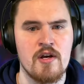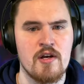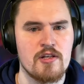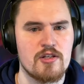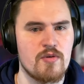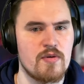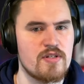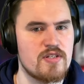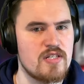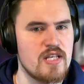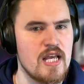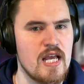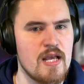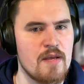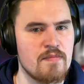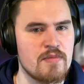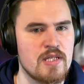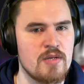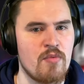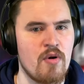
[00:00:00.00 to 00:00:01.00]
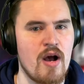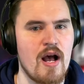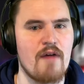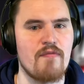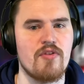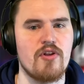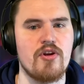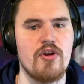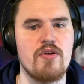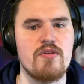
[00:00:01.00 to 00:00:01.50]
so it seems he will
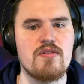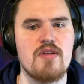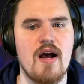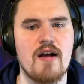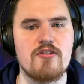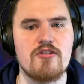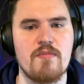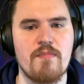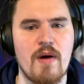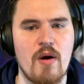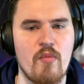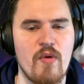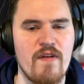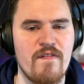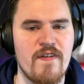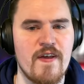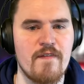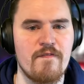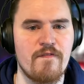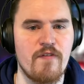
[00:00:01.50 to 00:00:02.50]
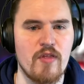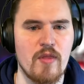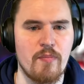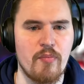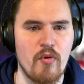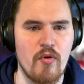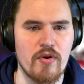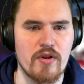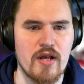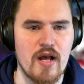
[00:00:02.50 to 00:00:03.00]
have the new title belt with him for the
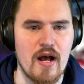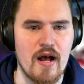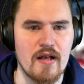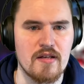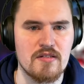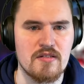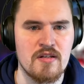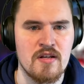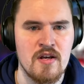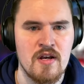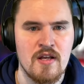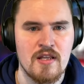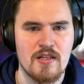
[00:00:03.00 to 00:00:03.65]
broadcast.